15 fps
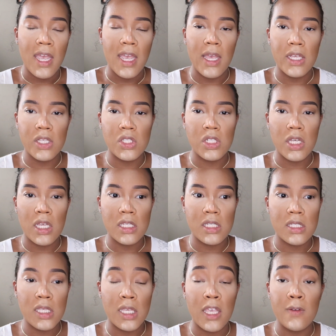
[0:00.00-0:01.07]
it
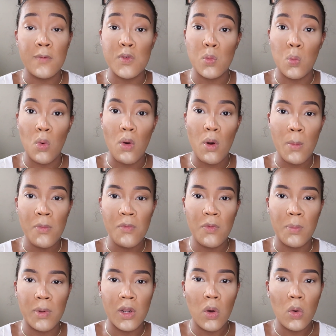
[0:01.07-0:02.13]
just gives warmth,
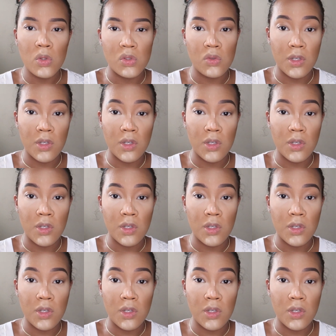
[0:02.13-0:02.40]
but it also